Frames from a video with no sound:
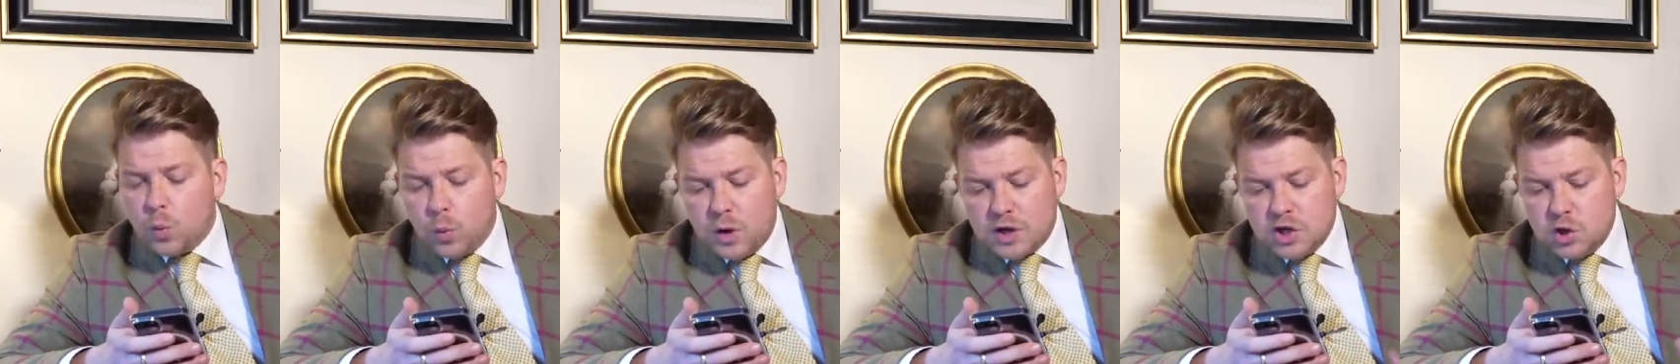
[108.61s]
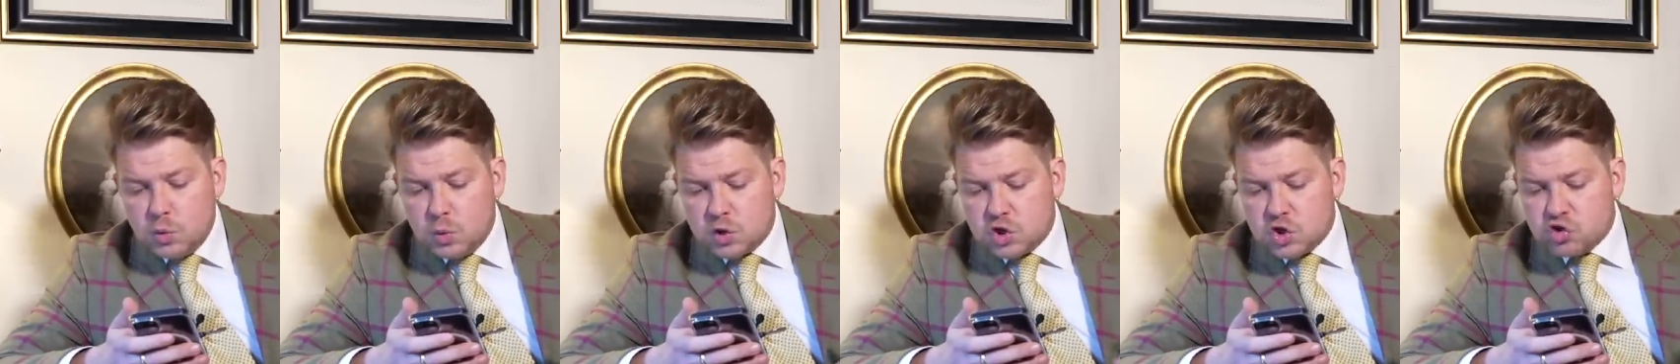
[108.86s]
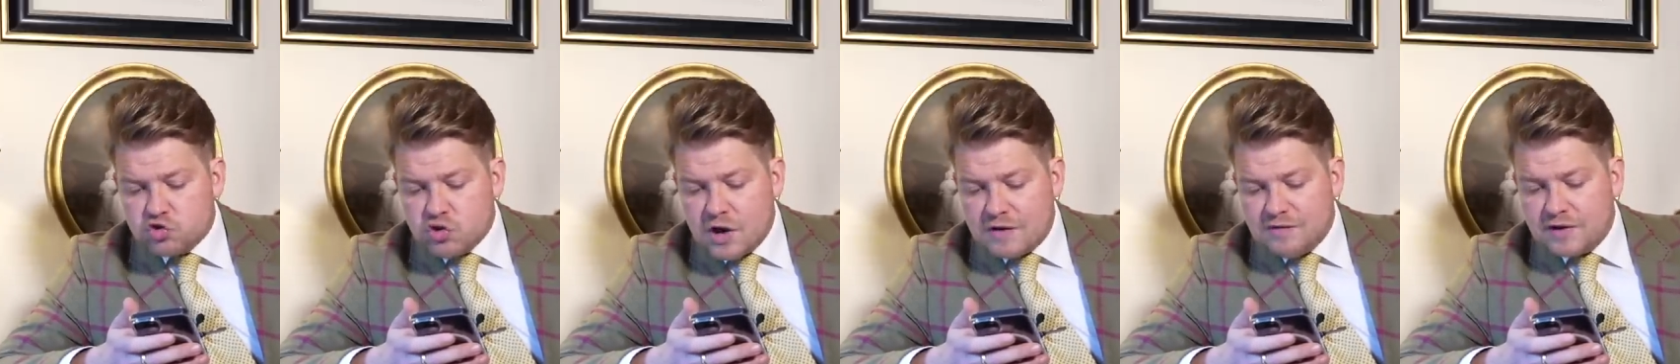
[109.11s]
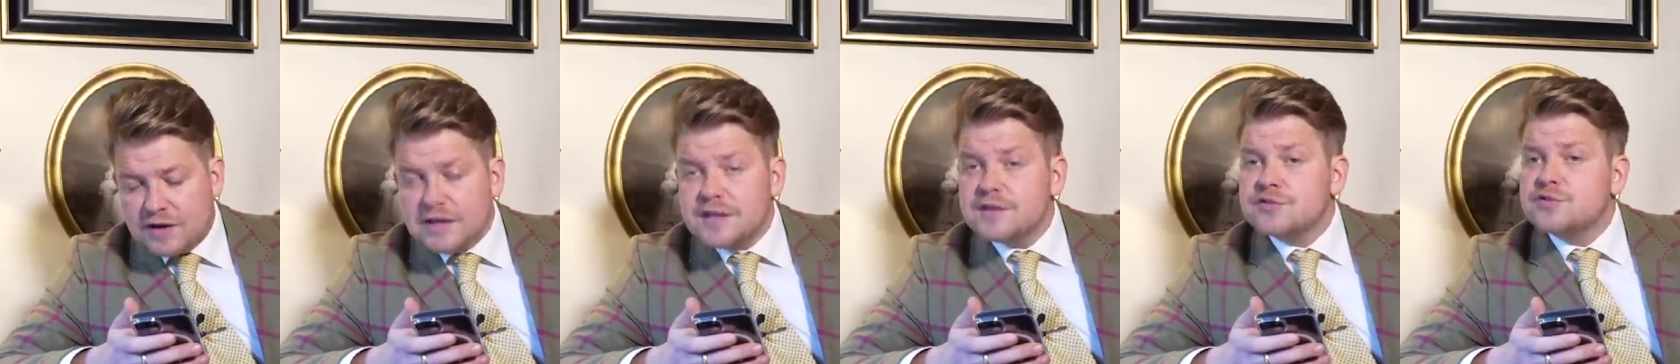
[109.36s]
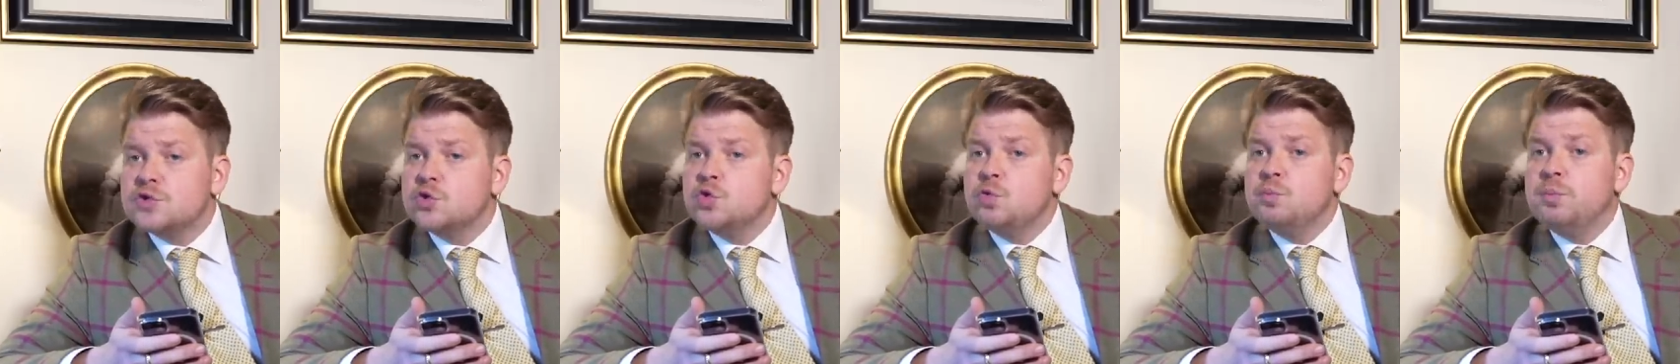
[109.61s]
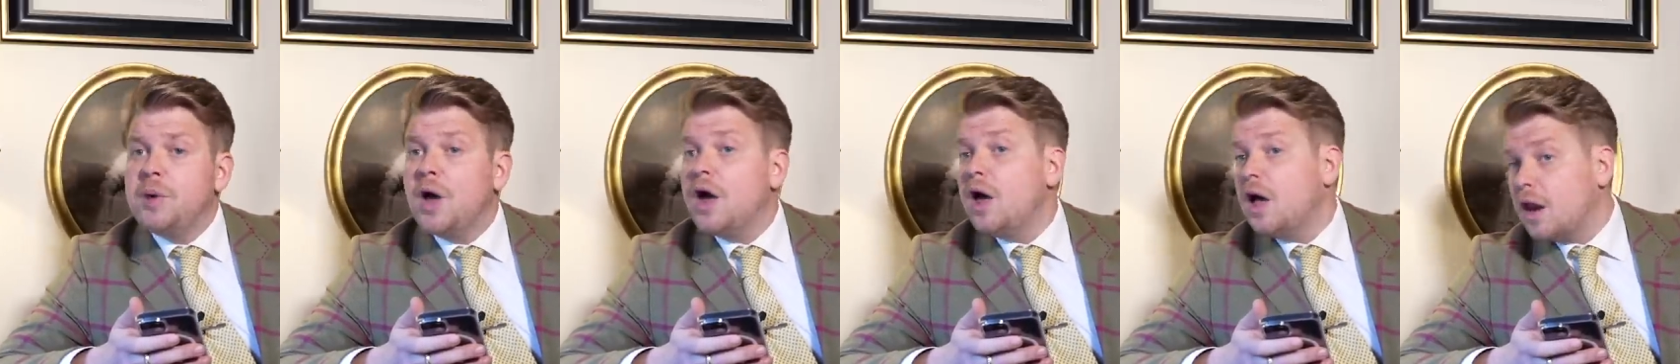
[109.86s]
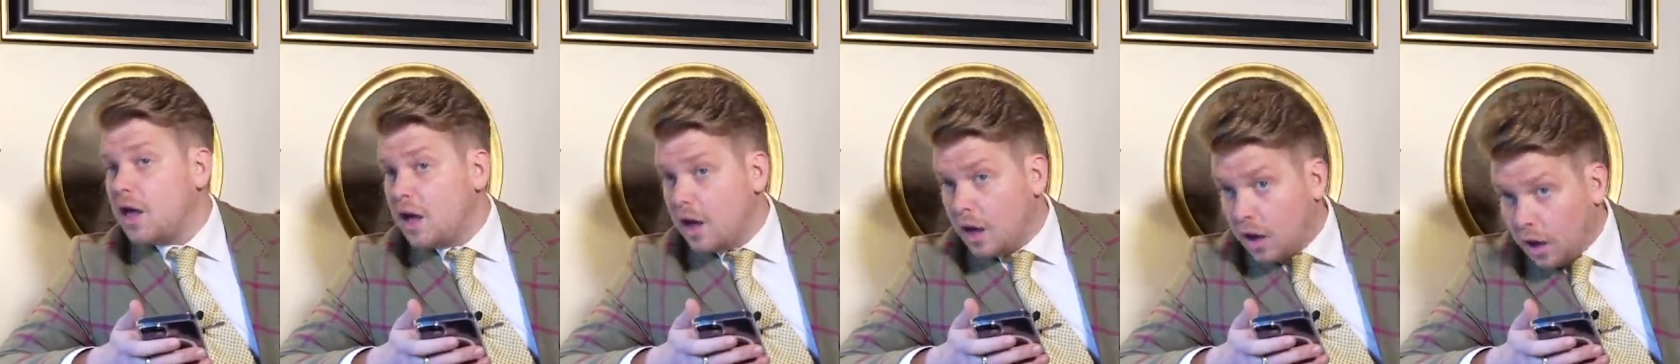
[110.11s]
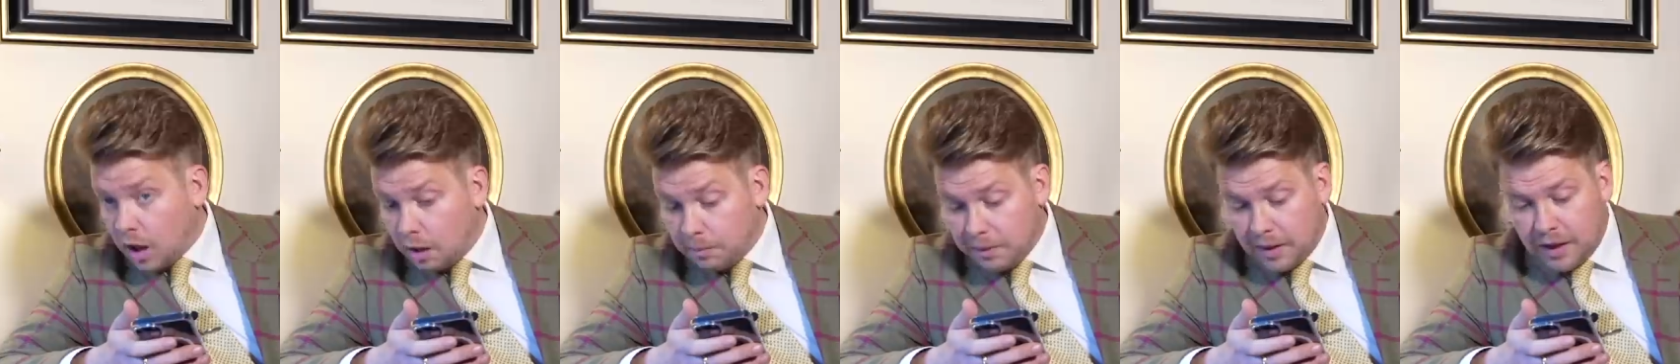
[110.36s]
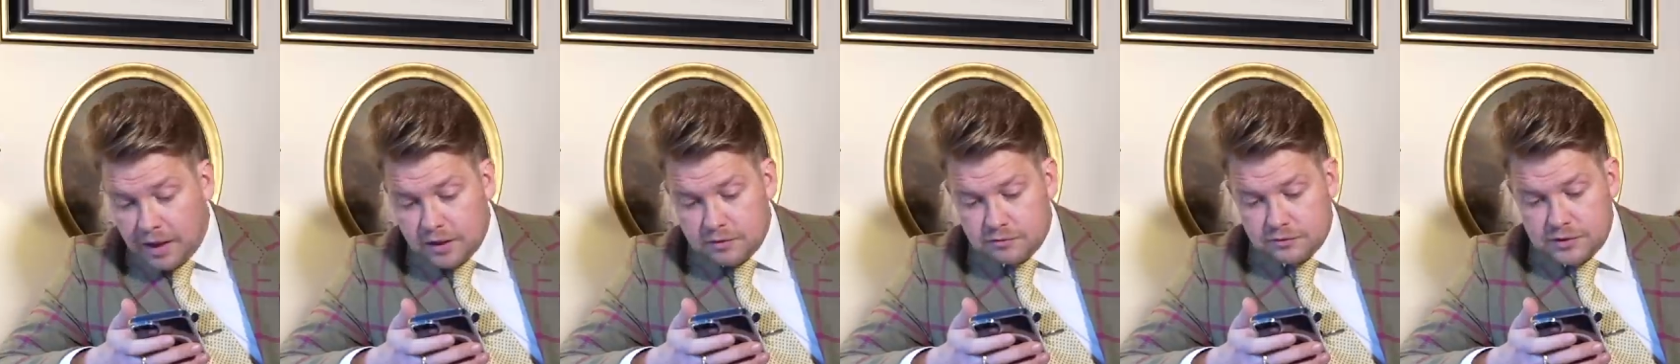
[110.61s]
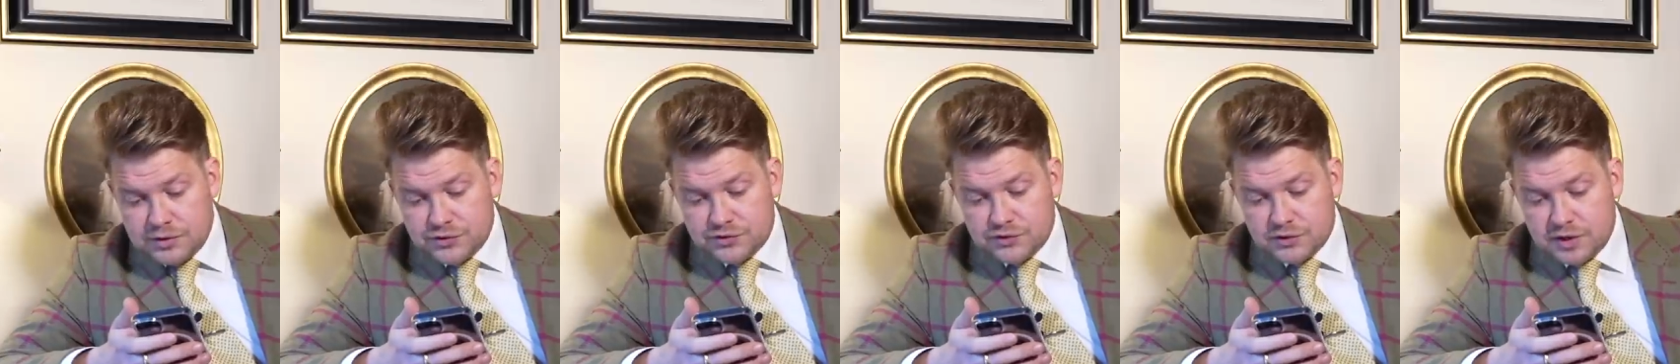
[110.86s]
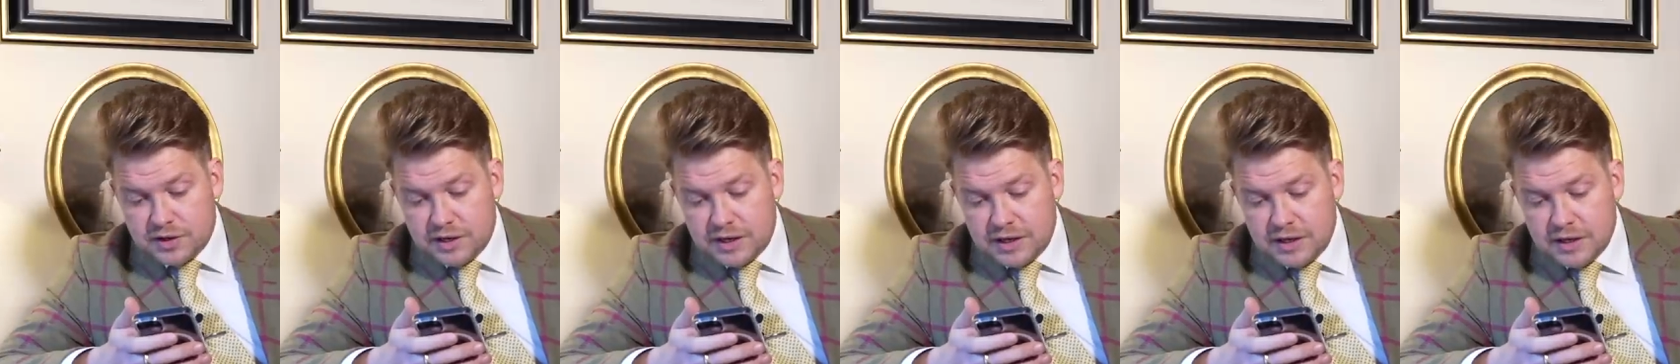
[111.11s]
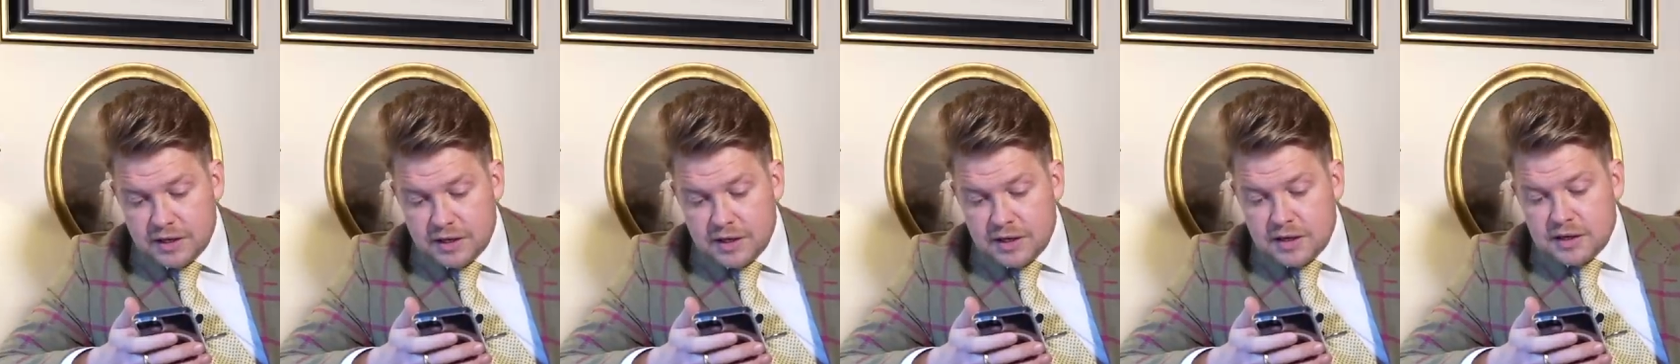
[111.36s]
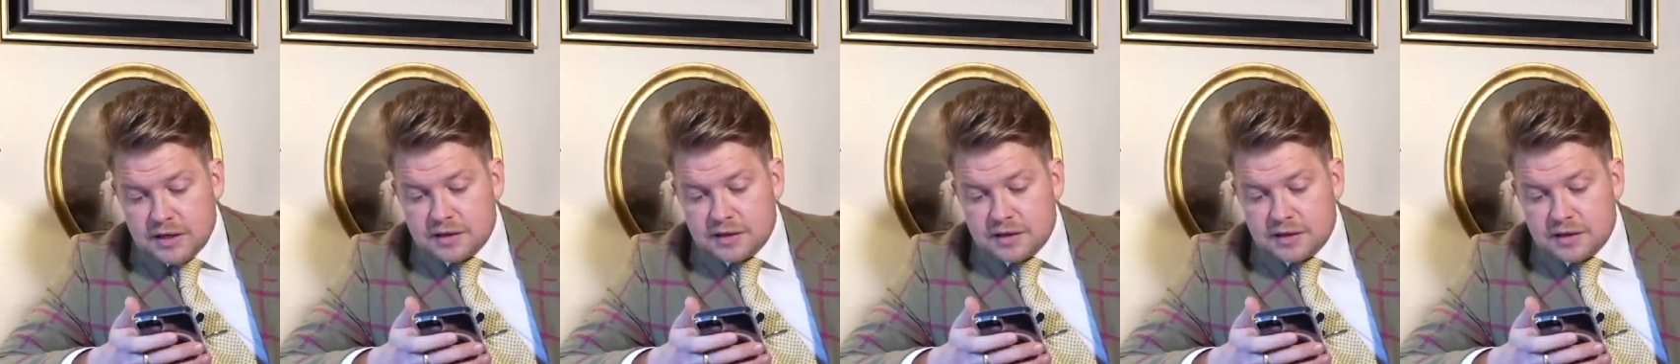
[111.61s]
when you were travelling to Pearl Harbour recently,